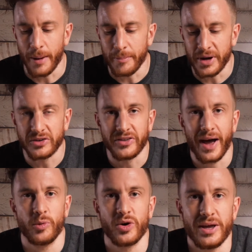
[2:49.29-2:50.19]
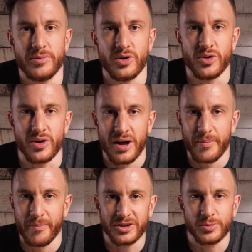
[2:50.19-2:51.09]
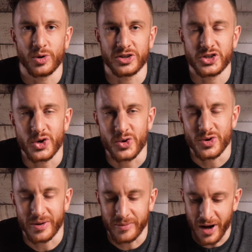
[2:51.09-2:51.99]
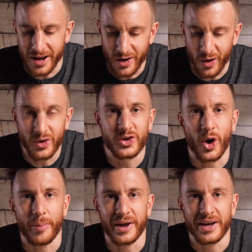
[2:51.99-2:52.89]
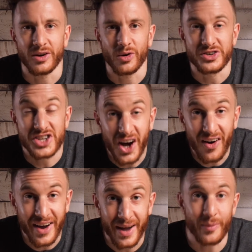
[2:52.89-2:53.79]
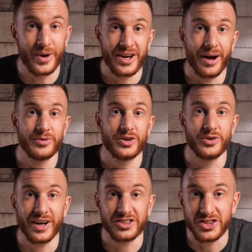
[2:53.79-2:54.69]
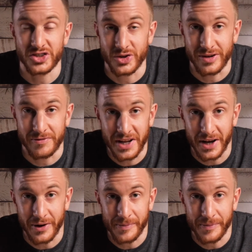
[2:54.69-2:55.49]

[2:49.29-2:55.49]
because that will keep you much more attuned and on topic and on target when you come to actually shoot your video.